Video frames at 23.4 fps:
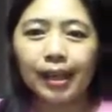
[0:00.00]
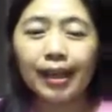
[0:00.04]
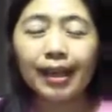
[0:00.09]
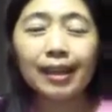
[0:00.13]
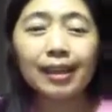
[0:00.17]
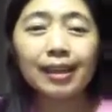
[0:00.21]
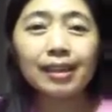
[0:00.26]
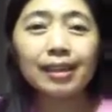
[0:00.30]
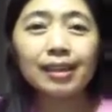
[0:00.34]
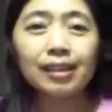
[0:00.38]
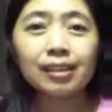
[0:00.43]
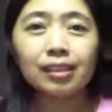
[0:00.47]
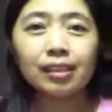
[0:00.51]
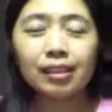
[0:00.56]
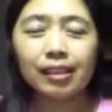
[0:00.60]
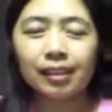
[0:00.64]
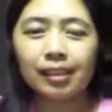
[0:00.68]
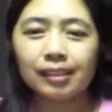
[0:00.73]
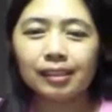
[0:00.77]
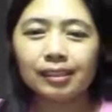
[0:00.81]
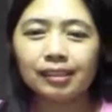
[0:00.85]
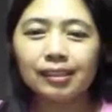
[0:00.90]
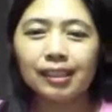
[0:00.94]
And
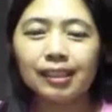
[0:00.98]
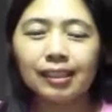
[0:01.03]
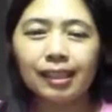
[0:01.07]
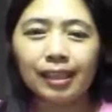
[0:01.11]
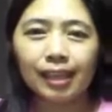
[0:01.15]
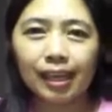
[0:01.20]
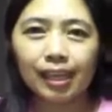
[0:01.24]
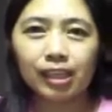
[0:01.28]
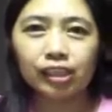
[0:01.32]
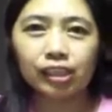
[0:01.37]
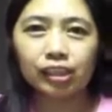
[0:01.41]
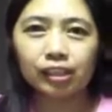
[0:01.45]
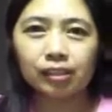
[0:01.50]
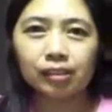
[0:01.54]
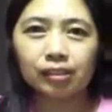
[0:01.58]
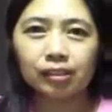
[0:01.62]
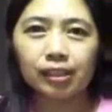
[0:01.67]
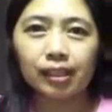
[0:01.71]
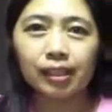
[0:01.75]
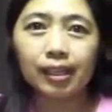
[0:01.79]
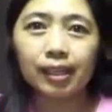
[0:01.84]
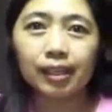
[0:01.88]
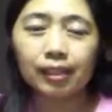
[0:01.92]
yes, the
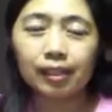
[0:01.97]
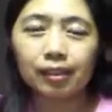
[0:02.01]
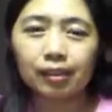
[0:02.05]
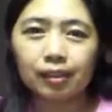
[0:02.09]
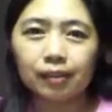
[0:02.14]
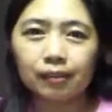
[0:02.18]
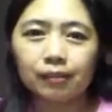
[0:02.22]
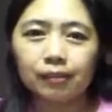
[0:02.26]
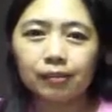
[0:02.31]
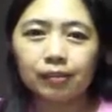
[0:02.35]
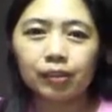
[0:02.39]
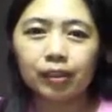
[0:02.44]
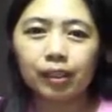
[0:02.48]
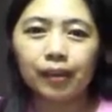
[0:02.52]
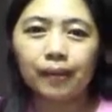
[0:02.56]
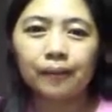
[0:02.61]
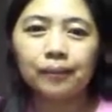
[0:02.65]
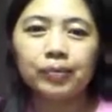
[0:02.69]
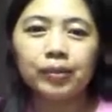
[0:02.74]
negation, the negative. Okay,